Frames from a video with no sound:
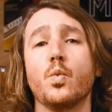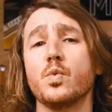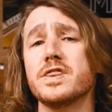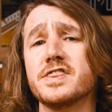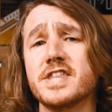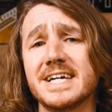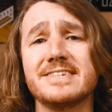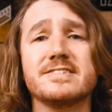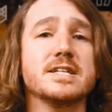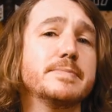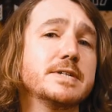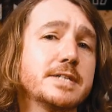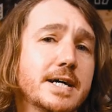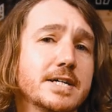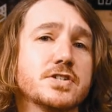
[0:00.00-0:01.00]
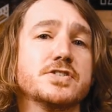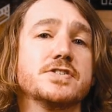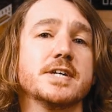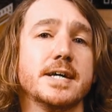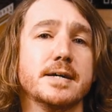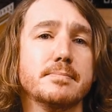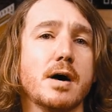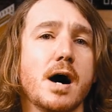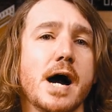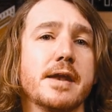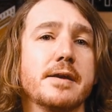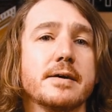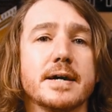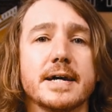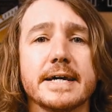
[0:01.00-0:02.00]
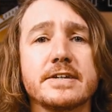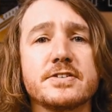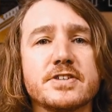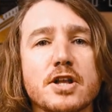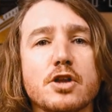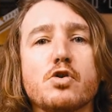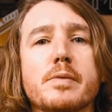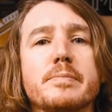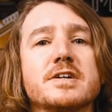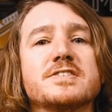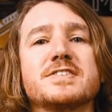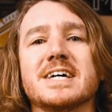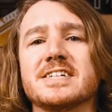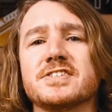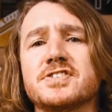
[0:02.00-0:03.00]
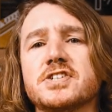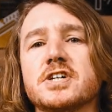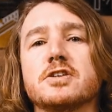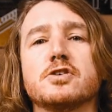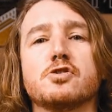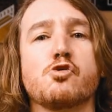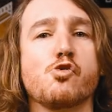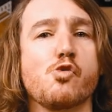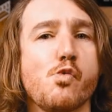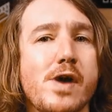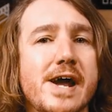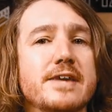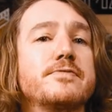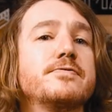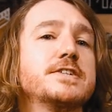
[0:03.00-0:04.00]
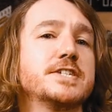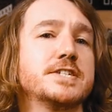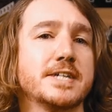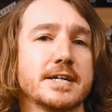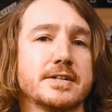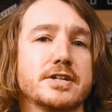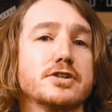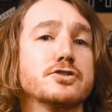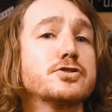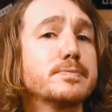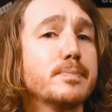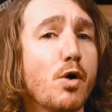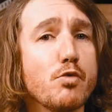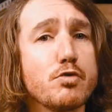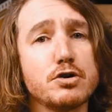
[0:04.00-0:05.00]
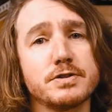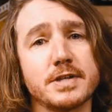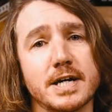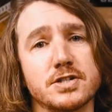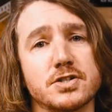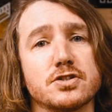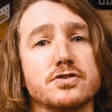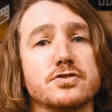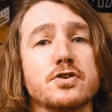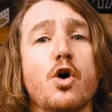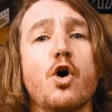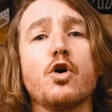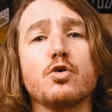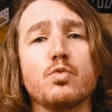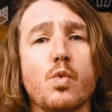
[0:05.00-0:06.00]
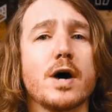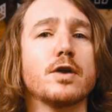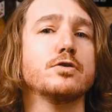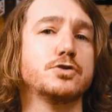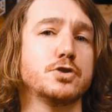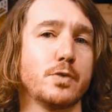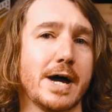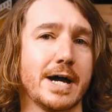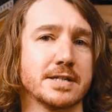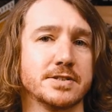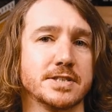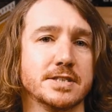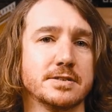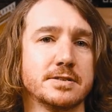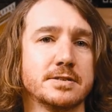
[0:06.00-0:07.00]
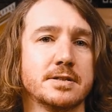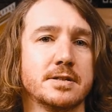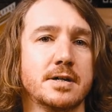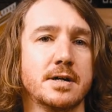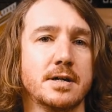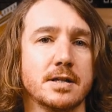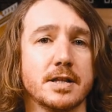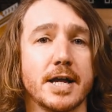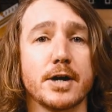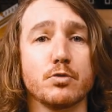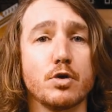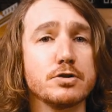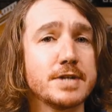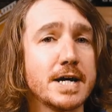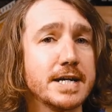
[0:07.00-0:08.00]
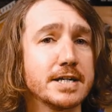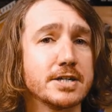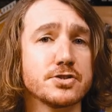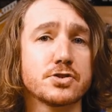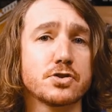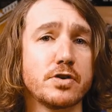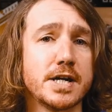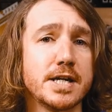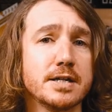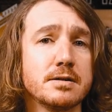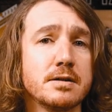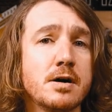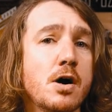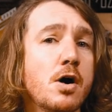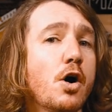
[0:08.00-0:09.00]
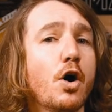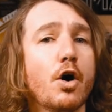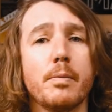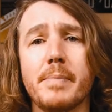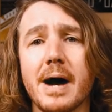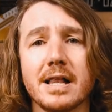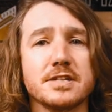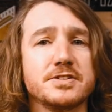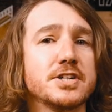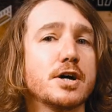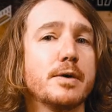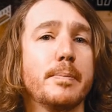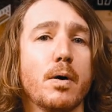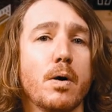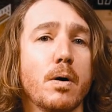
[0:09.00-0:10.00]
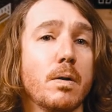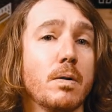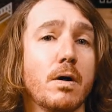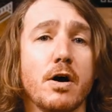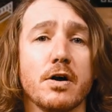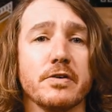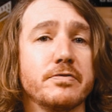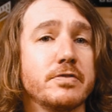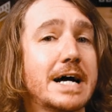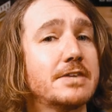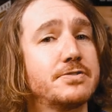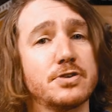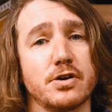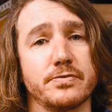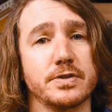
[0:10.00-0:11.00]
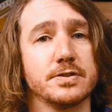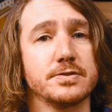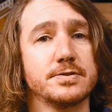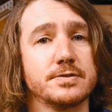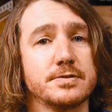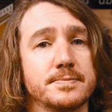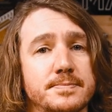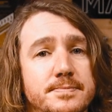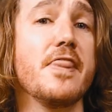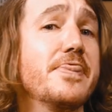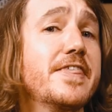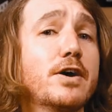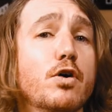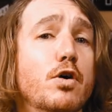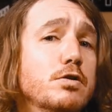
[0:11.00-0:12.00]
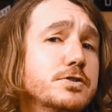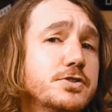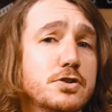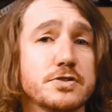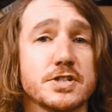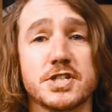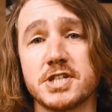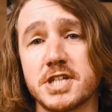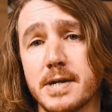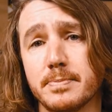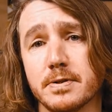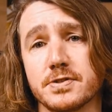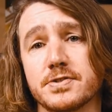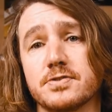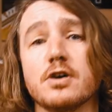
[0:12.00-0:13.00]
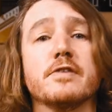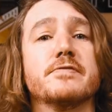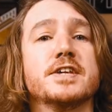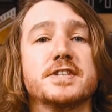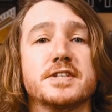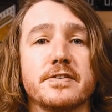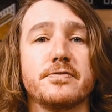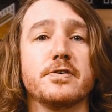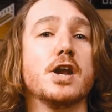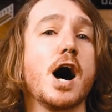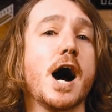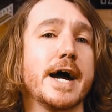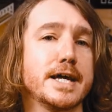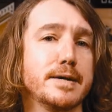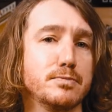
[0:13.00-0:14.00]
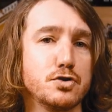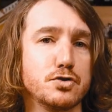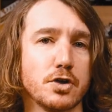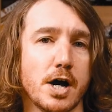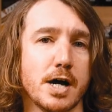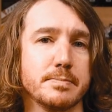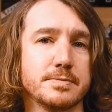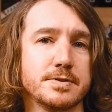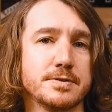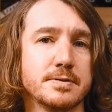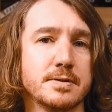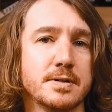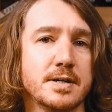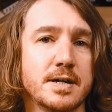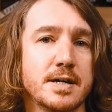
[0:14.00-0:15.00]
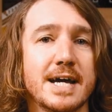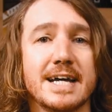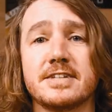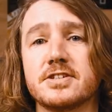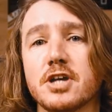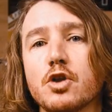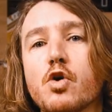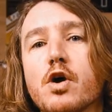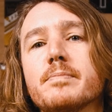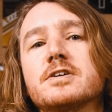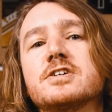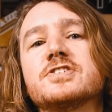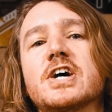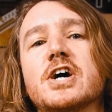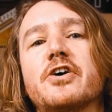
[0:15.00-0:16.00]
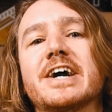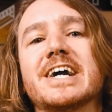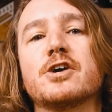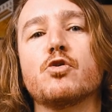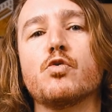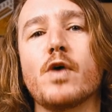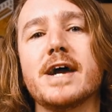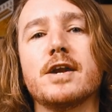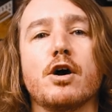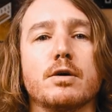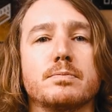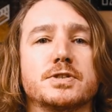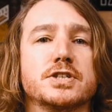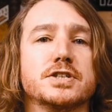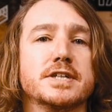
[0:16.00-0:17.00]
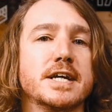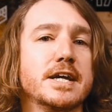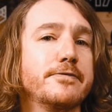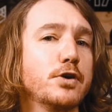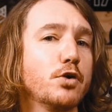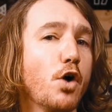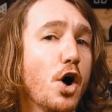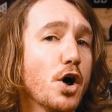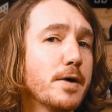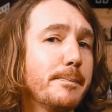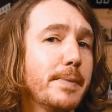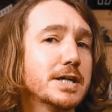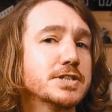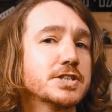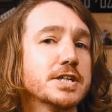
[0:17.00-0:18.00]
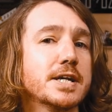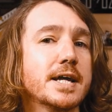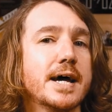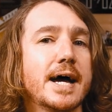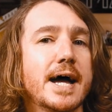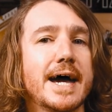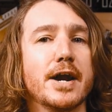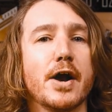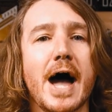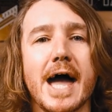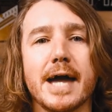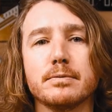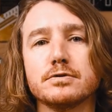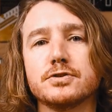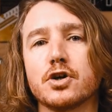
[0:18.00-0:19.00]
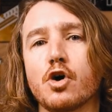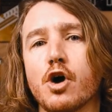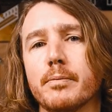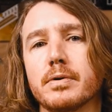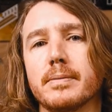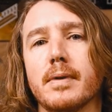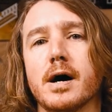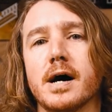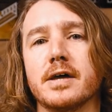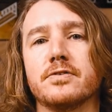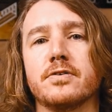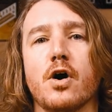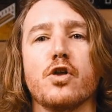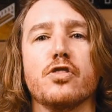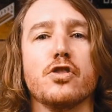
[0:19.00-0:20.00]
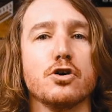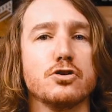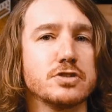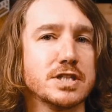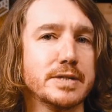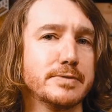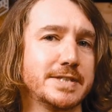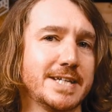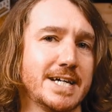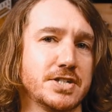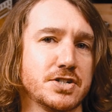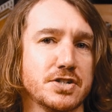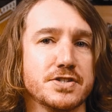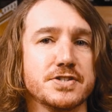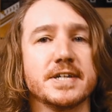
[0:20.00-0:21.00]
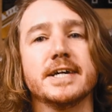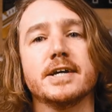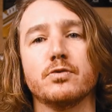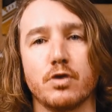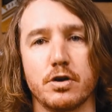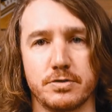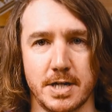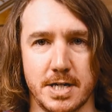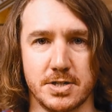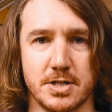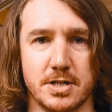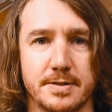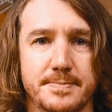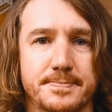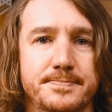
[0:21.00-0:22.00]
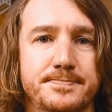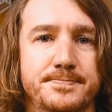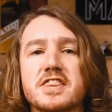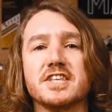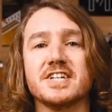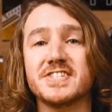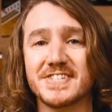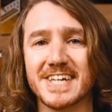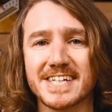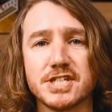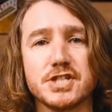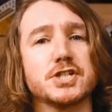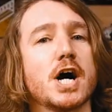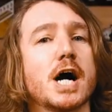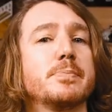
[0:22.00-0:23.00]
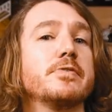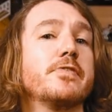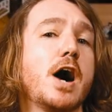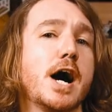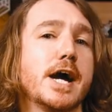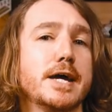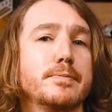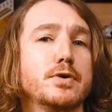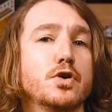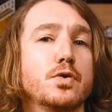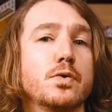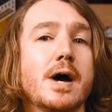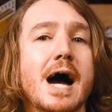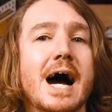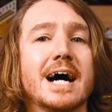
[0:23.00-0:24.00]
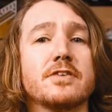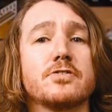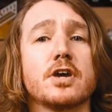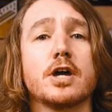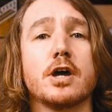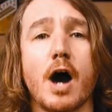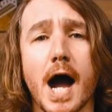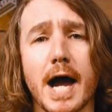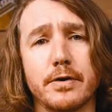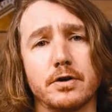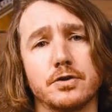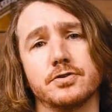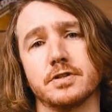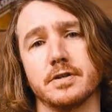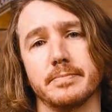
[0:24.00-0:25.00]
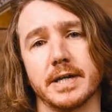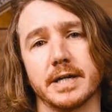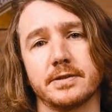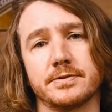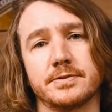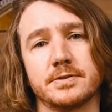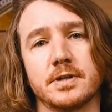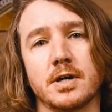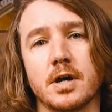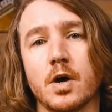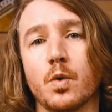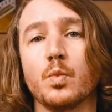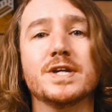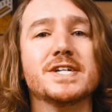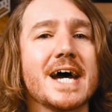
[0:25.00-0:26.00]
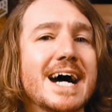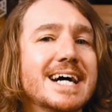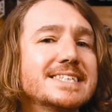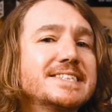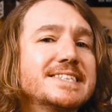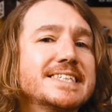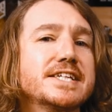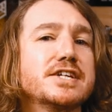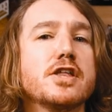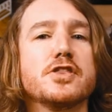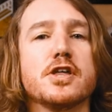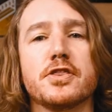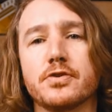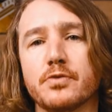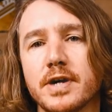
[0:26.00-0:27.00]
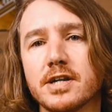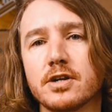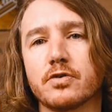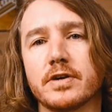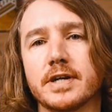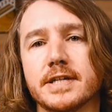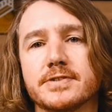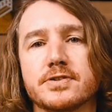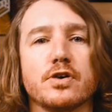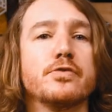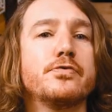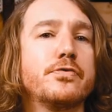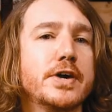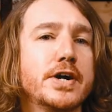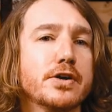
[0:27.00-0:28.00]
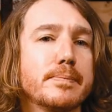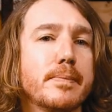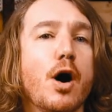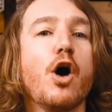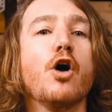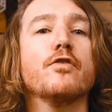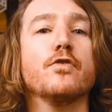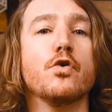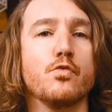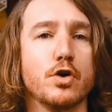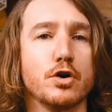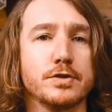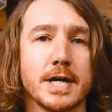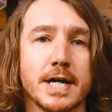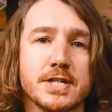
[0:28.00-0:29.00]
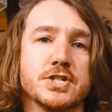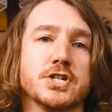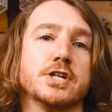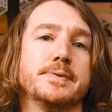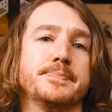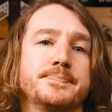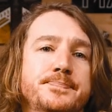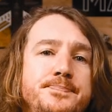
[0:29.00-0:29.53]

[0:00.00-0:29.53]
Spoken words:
With these limitations in mind, accelerometers are still great for detecting small rotations on one or two axes, like rotating a screen or balancing a ball on a flat surface. They're also the cheapest of the different IMU types. Accelerometers are a great option if you're on a budget and are able to compromise on those limitations in rotation. The second type of IMU adds a gyro to the mix, which adds in the 3 degrees of freedom of rotation.